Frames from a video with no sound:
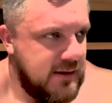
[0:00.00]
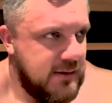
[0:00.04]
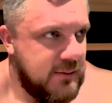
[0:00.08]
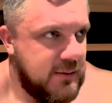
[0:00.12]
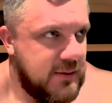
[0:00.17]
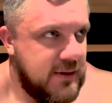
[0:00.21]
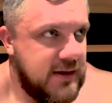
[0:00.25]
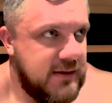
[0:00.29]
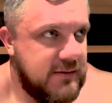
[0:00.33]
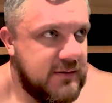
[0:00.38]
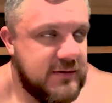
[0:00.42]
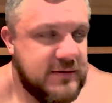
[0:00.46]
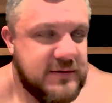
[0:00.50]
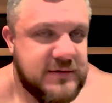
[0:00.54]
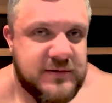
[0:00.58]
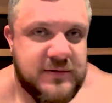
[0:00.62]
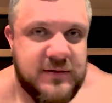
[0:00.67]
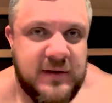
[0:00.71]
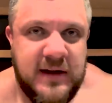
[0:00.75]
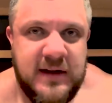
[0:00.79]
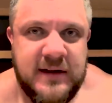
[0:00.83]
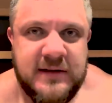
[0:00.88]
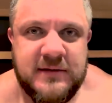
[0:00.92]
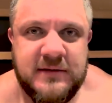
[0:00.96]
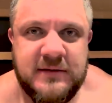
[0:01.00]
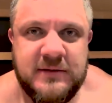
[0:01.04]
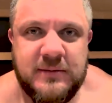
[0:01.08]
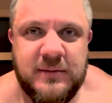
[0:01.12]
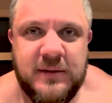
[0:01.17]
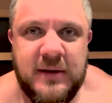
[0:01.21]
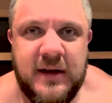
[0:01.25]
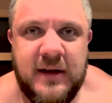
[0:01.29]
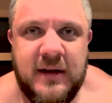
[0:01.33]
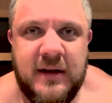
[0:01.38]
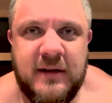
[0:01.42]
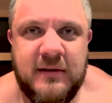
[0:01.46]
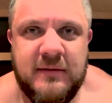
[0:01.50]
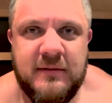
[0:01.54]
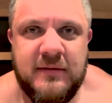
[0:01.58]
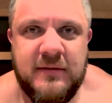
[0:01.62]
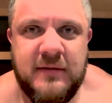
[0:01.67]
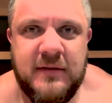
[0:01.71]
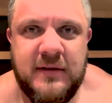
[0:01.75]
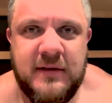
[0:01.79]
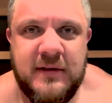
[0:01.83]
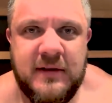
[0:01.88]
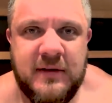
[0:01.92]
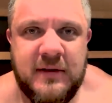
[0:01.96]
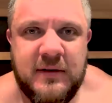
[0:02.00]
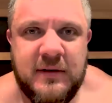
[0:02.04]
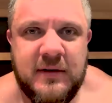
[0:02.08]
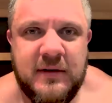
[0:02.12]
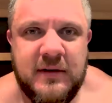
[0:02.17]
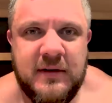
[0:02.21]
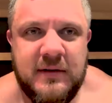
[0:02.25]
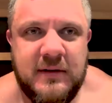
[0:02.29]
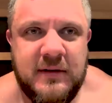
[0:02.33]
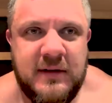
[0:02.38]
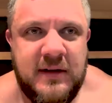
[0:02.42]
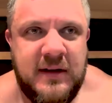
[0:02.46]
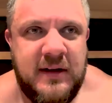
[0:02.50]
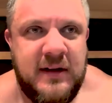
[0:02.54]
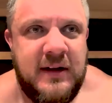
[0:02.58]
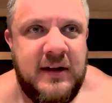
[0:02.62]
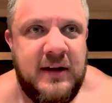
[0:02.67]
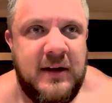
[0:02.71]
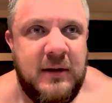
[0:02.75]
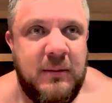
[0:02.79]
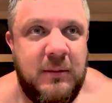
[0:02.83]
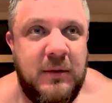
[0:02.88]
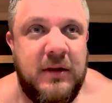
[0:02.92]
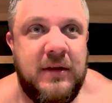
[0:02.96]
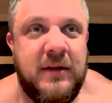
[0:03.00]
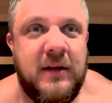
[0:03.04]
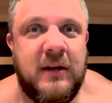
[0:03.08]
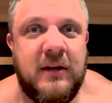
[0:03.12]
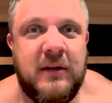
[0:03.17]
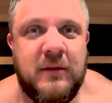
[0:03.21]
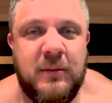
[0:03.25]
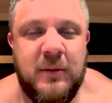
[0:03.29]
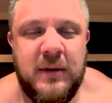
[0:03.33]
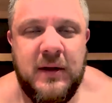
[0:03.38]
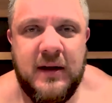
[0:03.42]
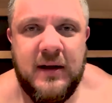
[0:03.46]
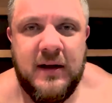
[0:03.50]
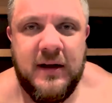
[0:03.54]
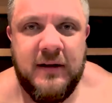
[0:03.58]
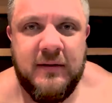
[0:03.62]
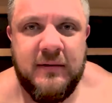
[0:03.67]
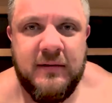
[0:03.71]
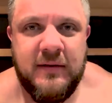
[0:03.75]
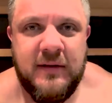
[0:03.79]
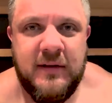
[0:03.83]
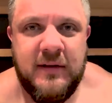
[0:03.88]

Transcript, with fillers: whatever stresses we have or we think we have.